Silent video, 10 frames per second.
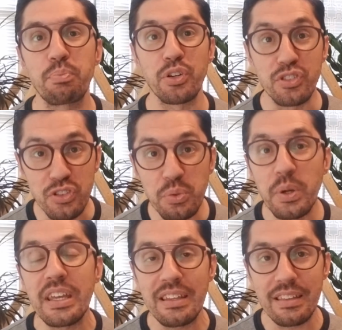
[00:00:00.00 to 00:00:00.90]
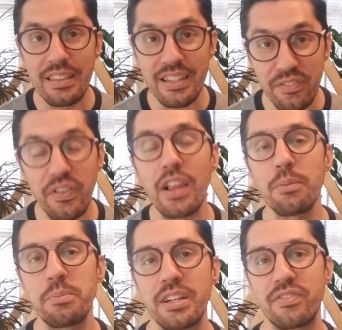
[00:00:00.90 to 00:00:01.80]
pursuing the
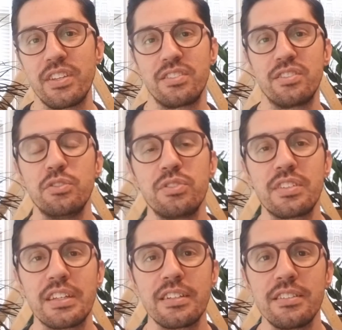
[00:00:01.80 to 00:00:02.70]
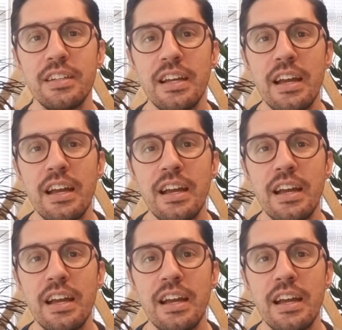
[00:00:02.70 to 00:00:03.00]
development of this new skill.